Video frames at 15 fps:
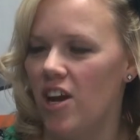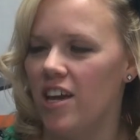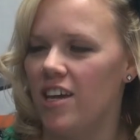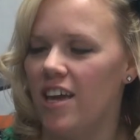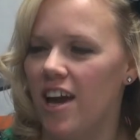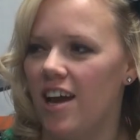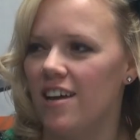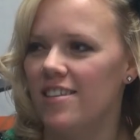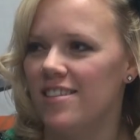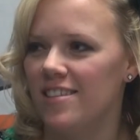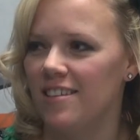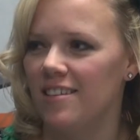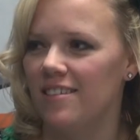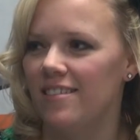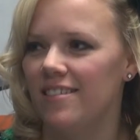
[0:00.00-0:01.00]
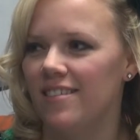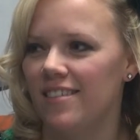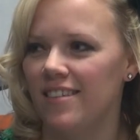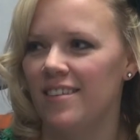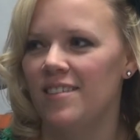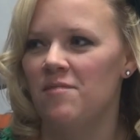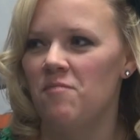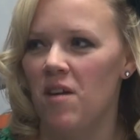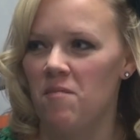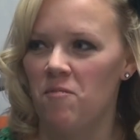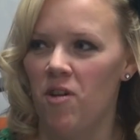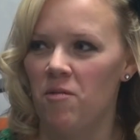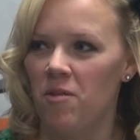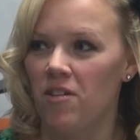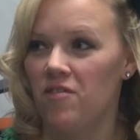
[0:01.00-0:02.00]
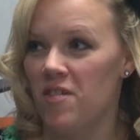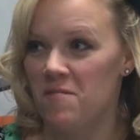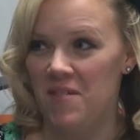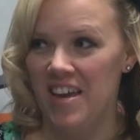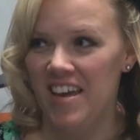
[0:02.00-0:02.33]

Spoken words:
Let's have a giant cast and make more work